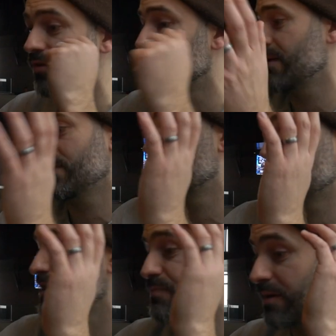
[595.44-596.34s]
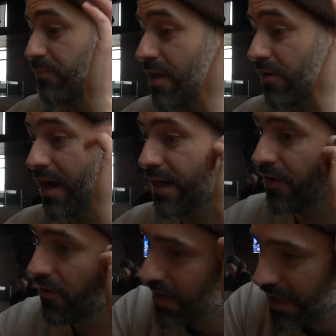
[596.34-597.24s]
or maybe you want to watch Big Brother, I don't
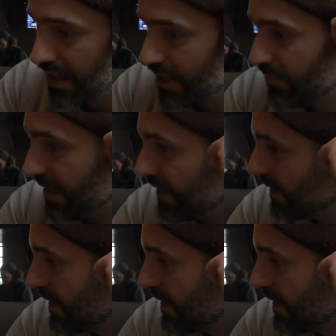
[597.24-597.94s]
know. But